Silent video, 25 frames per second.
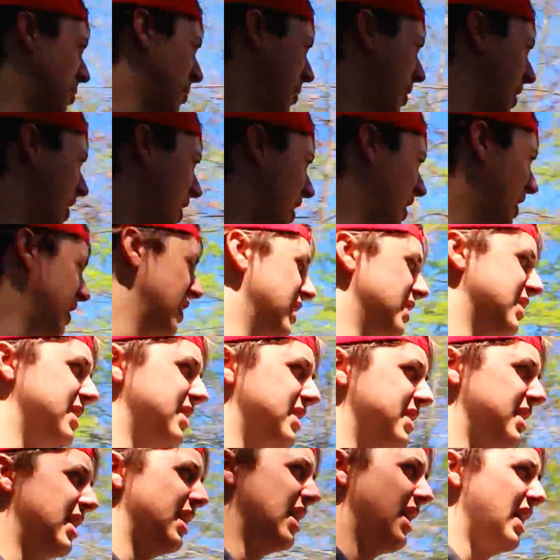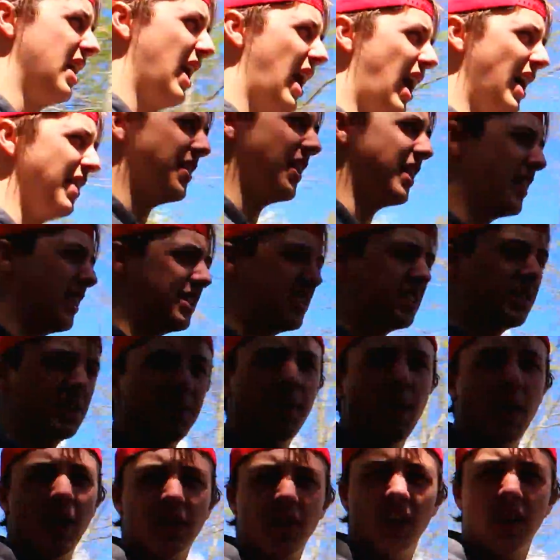But I think this is
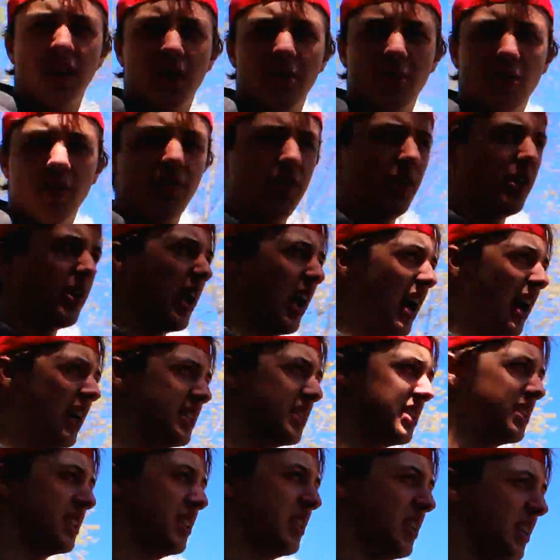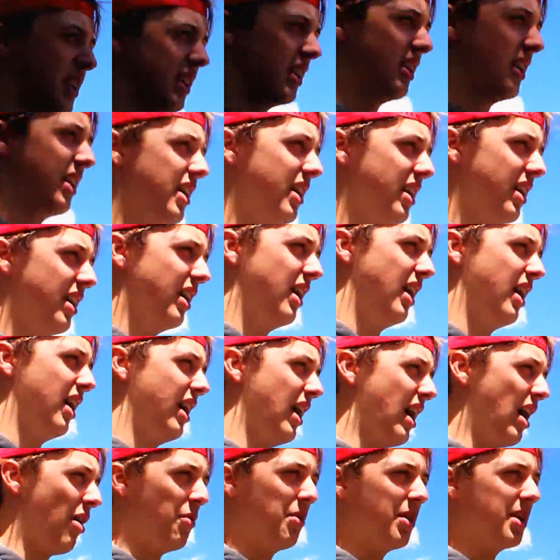about the end of the review, guys.
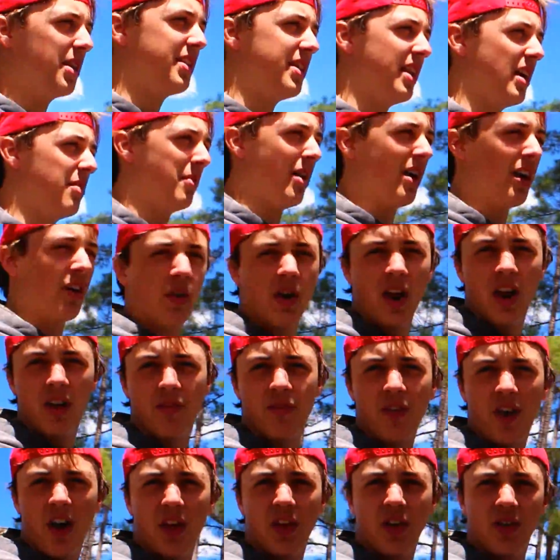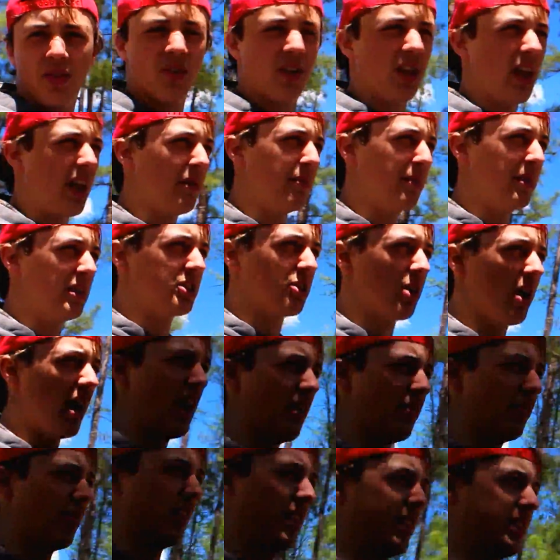I want to thank my grandfather for letting me
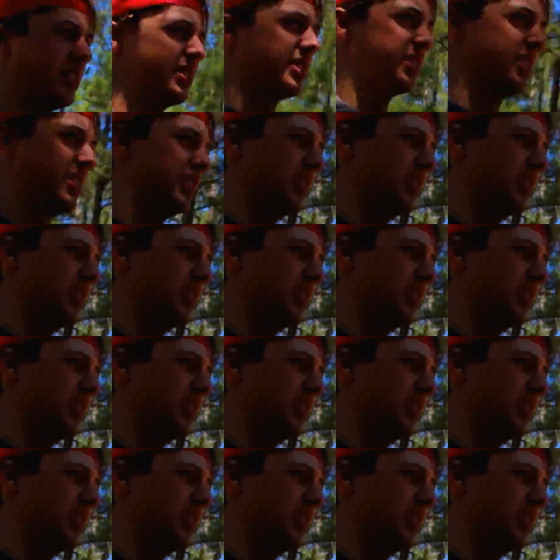drive this.